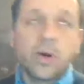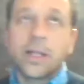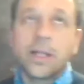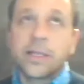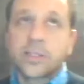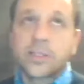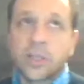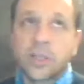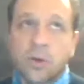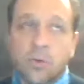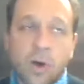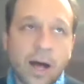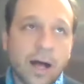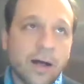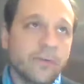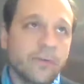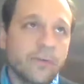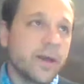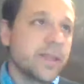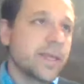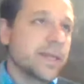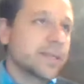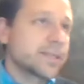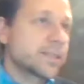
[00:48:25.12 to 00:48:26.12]
should
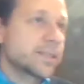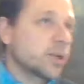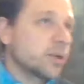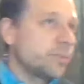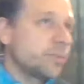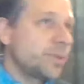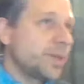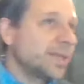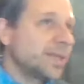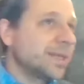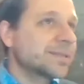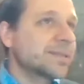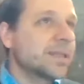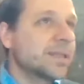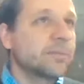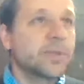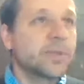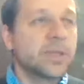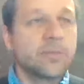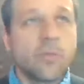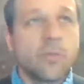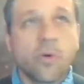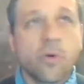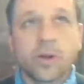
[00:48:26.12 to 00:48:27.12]
qualify this. It'll be like
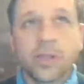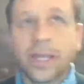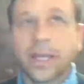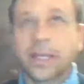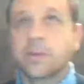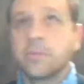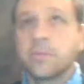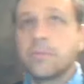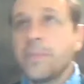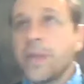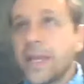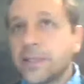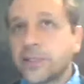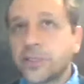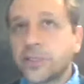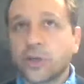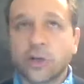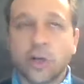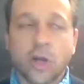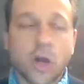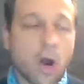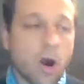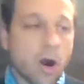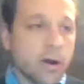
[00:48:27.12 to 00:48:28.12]
something more like mint
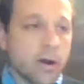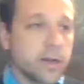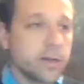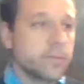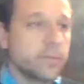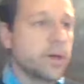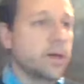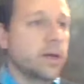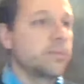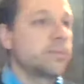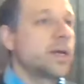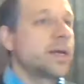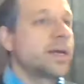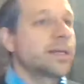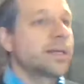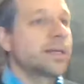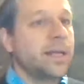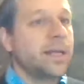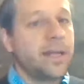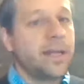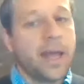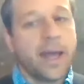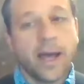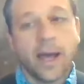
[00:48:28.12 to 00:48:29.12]
or cardamom
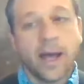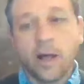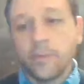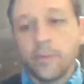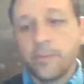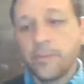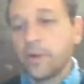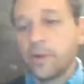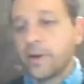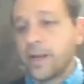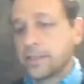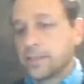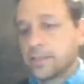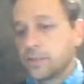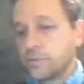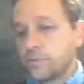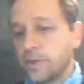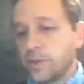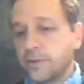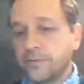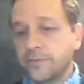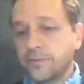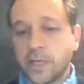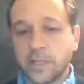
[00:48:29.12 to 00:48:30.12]
can help their acid
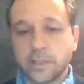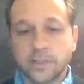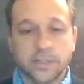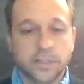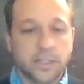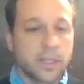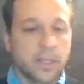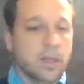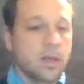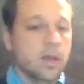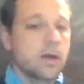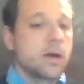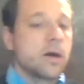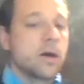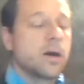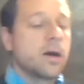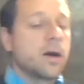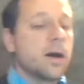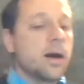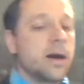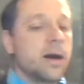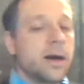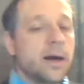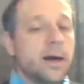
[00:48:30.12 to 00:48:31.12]
reflux.
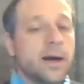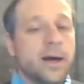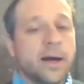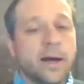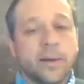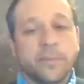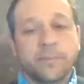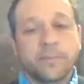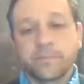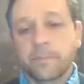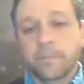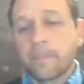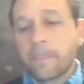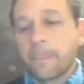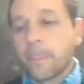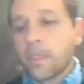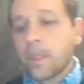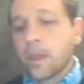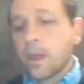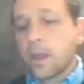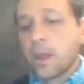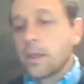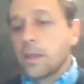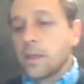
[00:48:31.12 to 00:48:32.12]
And
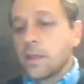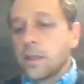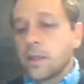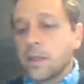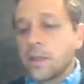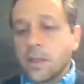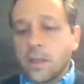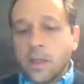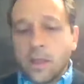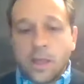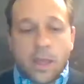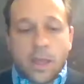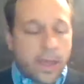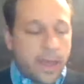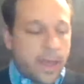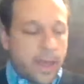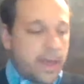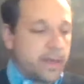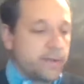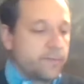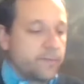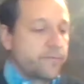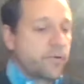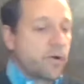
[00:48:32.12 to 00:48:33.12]

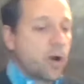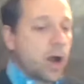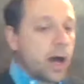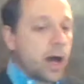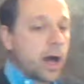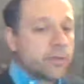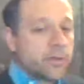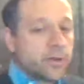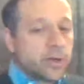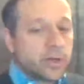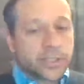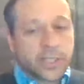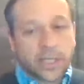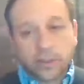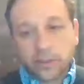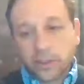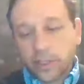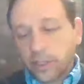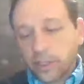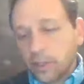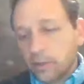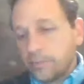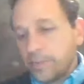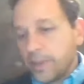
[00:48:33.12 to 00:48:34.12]
for others, a
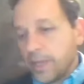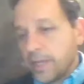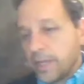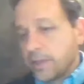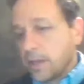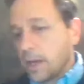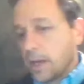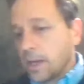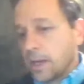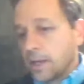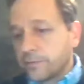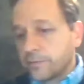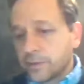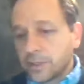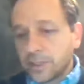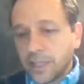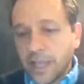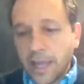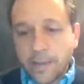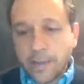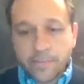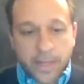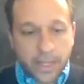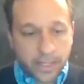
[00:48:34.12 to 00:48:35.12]
little bit of
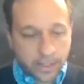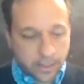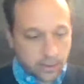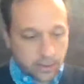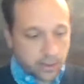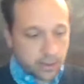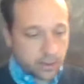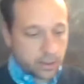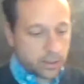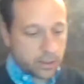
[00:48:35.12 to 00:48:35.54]
lemon